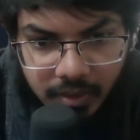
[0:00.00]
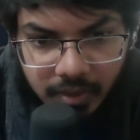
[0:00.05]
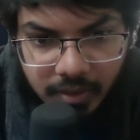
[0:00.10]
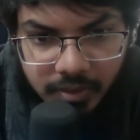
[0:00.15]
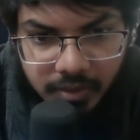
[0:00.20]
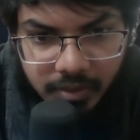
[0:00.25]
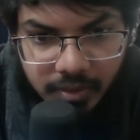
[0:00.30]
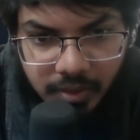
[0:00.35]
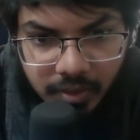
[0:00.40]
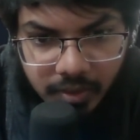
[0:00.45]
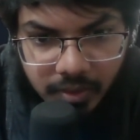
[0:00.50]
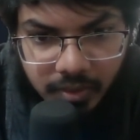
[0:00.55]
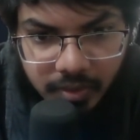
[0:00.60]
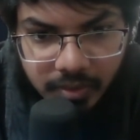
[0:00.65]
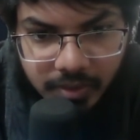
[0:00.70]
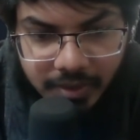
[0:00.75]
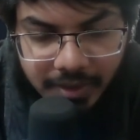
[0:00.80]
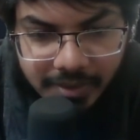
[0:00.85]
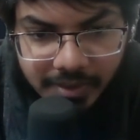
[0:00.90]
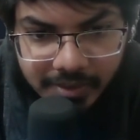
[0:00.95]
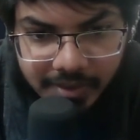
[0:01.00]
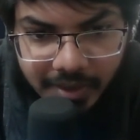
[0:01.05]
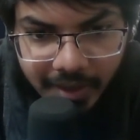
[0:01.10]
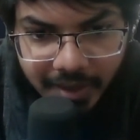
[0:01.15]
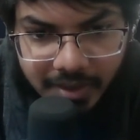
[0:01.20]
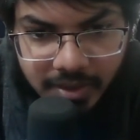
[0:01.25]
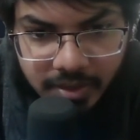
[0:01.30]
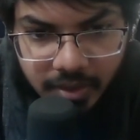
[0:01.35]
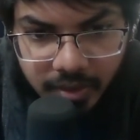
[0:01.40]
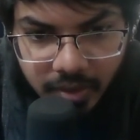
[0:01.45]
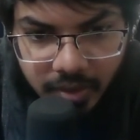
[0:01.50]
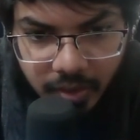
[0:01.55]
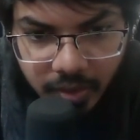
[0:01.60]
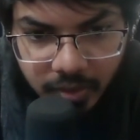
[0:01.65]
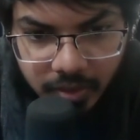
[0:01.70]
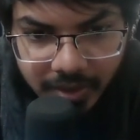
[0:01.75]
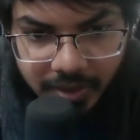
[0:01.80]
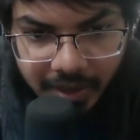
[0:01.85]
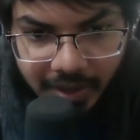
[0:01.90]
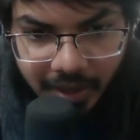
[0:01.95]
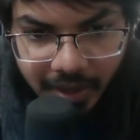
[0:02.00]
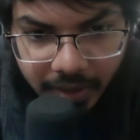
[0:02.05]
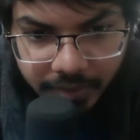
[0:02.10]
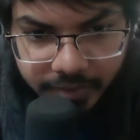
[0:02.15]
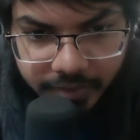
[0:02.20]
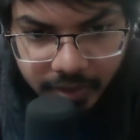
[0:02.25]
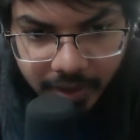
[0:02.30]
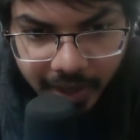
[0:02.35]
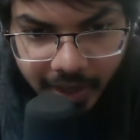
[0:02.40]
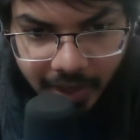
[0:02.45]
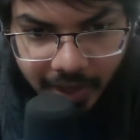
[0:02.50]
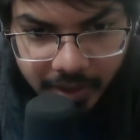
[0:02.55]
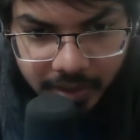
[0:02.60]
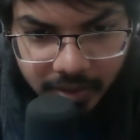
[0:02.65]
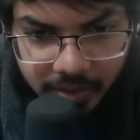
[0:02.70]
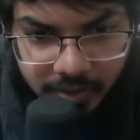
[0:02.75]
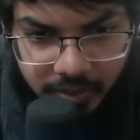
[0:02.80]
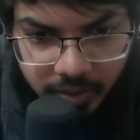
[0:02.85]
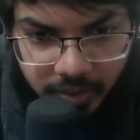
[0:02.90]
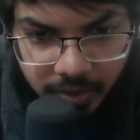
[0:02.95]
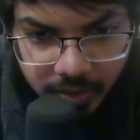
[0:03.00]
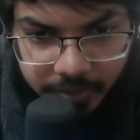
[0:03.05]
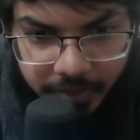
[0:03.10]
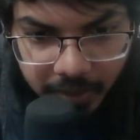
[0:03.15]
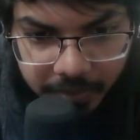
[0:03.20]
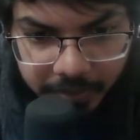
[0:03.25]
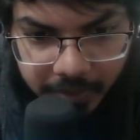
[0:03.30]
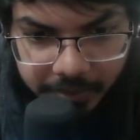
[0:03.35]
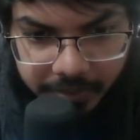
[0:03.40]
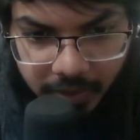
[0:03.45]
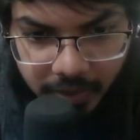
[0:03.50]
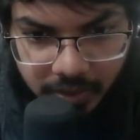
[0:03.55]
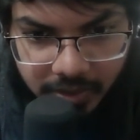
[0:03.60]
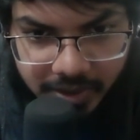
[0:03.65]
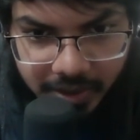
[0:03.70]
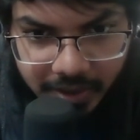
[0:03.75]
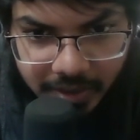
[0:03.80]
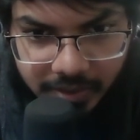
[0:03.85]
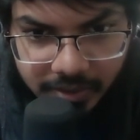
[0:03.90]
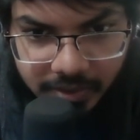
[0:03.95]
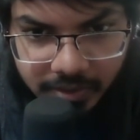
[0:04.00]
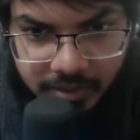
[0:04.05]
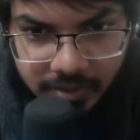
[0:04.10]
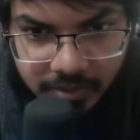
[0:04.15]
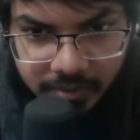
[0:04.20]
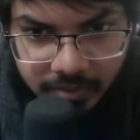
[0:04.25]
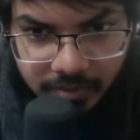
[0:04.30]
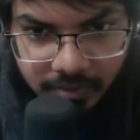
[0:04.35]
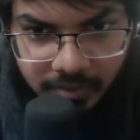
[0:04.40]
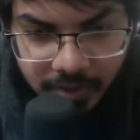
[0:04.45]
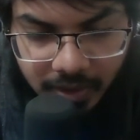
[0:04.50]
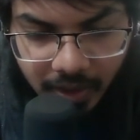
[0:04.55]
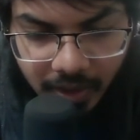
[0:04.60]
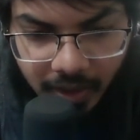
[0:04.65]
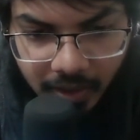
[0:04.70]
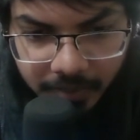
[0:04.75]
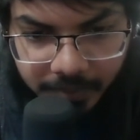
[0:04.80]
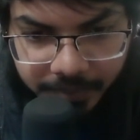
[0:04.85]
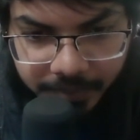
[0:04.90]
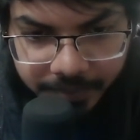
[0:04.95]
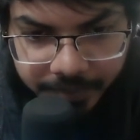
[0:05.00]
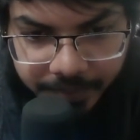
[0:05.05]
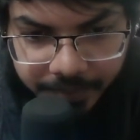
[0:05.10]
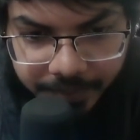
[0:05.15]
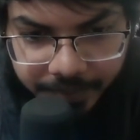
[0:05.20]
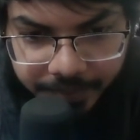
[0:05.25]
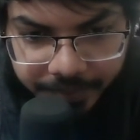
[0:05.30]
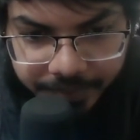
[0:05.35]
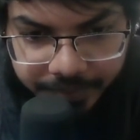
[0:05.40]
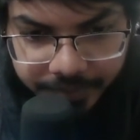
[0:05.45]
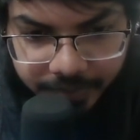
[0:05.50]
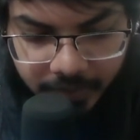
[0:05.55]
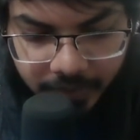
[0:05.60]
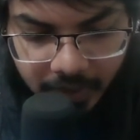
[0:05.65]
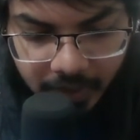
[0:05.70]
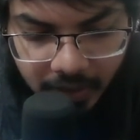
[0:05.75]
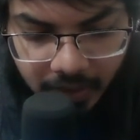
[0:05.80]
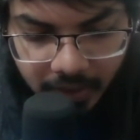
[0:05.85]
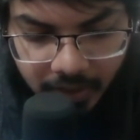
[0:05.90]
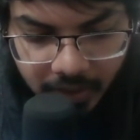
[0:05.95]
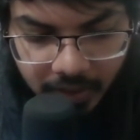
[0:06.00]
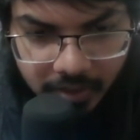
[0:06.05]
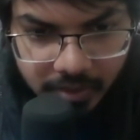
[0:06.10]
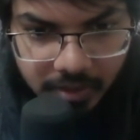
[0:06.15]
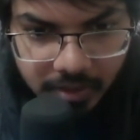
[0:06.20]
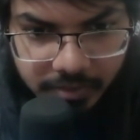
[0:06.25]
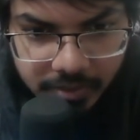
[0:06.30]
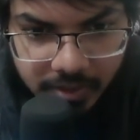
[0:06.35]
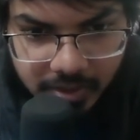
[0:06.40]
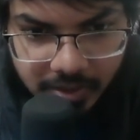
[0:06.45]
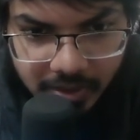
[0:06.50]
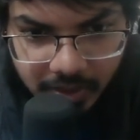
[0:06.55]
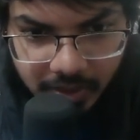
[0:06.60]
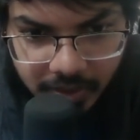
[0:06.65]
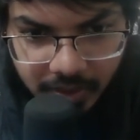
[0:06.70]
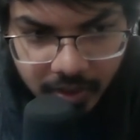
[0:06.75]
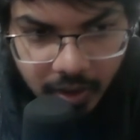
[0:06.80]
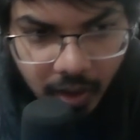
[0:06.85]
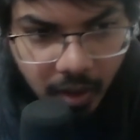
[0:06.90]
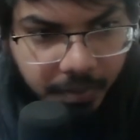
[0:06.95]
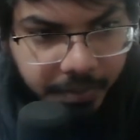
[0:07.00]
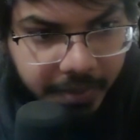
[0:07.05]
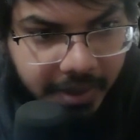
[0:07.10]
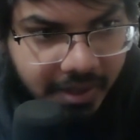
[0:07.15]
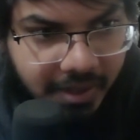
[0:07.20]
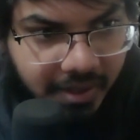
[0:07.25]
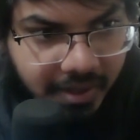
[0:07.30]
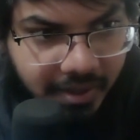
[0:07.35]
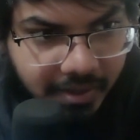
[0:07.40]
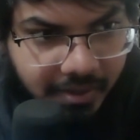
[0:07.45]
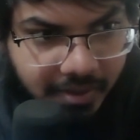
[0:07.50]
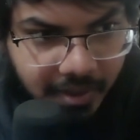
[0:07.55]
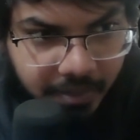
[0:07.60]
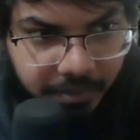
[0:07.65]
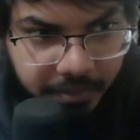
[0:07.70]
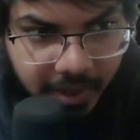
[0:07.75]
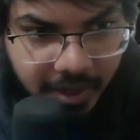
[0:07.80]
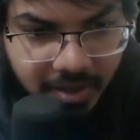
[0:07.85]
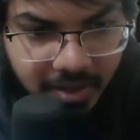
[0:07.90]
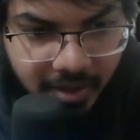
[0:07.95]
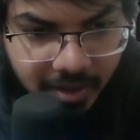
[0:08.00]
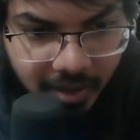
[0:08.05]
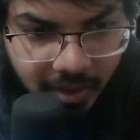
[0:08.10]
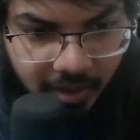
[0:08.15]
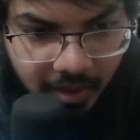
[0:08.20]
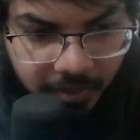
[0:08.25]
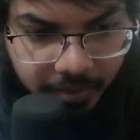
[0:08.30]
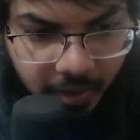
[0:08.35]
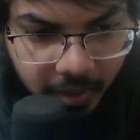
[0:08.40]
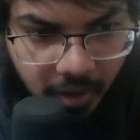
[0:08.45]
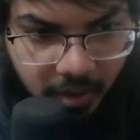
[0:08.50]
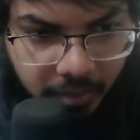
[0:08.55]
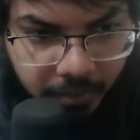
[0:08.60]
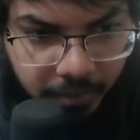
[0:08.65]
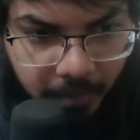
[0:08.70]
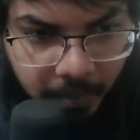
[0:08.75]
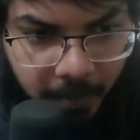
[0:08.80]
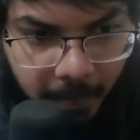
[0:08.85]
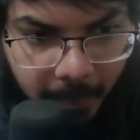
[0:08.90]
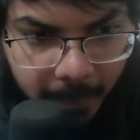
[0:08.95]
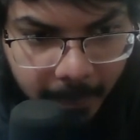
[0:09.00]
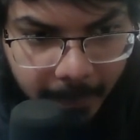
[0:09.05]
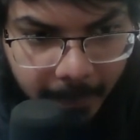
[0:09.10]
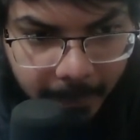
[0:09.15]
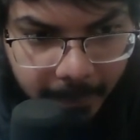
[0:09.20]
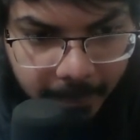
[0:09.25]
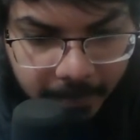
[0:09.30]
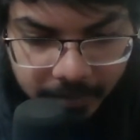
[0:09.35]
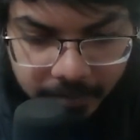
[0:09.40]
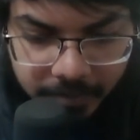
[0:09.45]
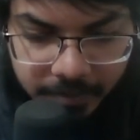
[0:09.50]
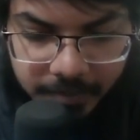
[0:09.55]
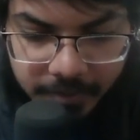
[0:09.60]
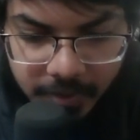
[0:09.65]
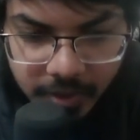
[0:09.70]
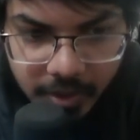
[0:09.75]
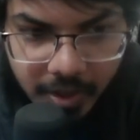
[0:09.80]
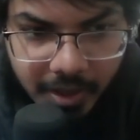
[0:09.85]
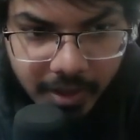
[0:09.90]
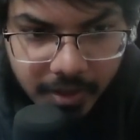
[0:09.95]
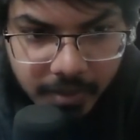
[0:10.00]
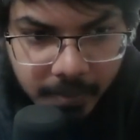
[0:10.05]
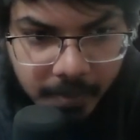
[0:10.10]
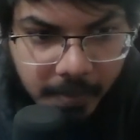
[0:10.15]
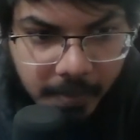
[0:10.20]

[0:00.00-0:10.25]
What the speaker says: So this is the extra code that I have to add to the popup.js. Yeah. So I'm just going to copy this and paste it at the bottom. Right.